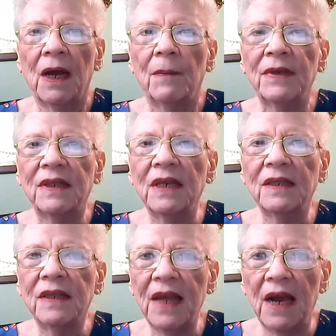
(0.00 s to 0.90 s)
But
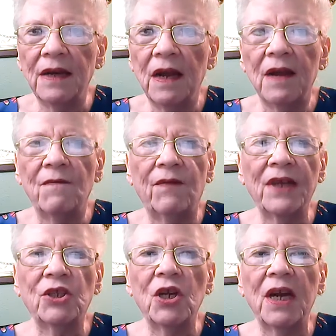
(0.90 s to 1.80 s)
since then,
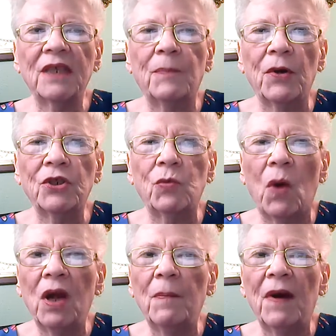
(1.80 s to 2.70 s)
inflation has pushed
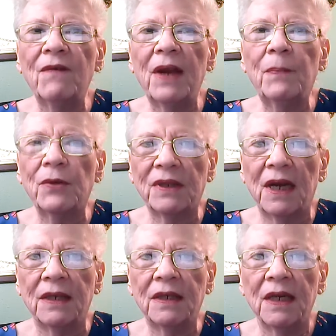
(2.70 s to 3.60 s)
well above
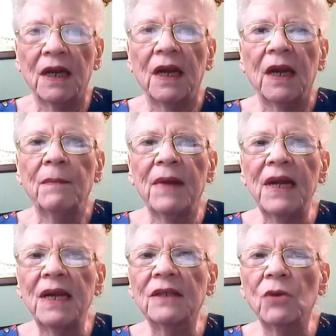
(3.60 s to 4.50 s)
8%,
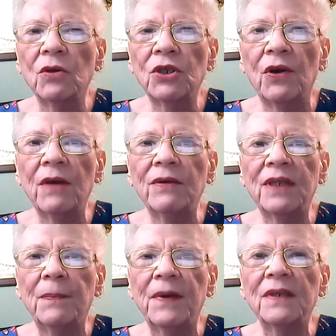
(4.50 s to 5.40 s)
meaning Social Security
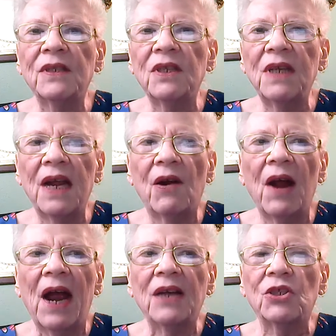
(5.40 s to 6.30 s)
recipients today are
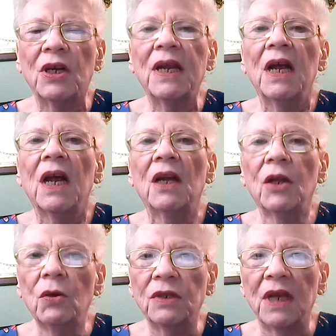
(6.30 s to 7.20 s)
actually
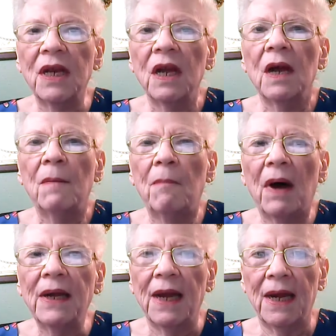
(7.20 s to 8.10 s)
losing
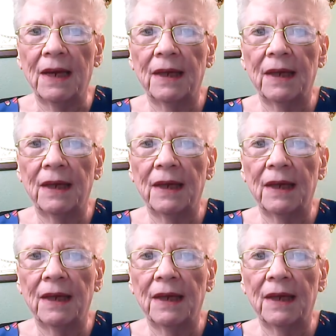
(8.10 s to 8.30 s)
money.